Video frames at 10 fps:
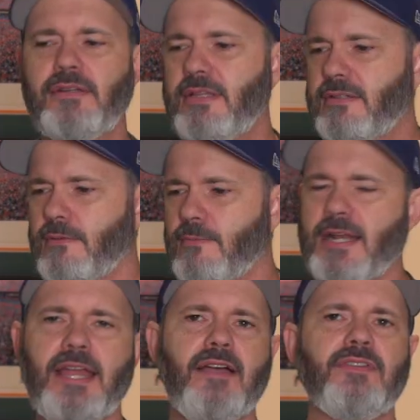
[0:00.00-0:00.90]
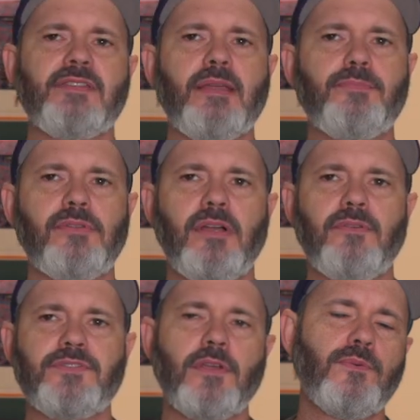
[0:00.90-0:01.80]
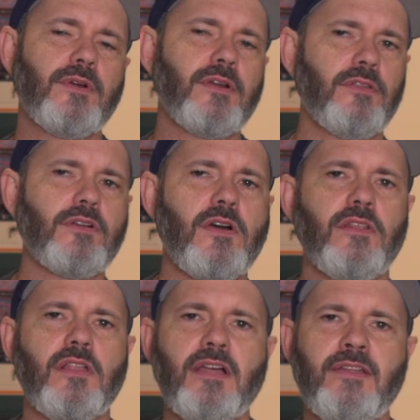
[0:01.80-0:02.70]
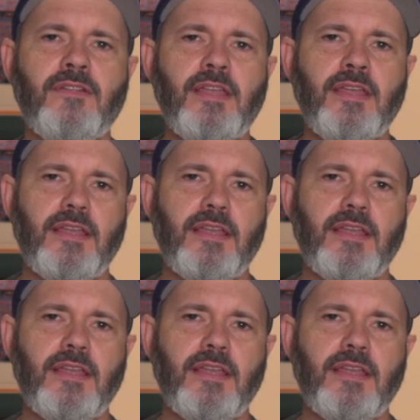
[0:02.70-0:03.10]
These are what I have example of. So we're going to look online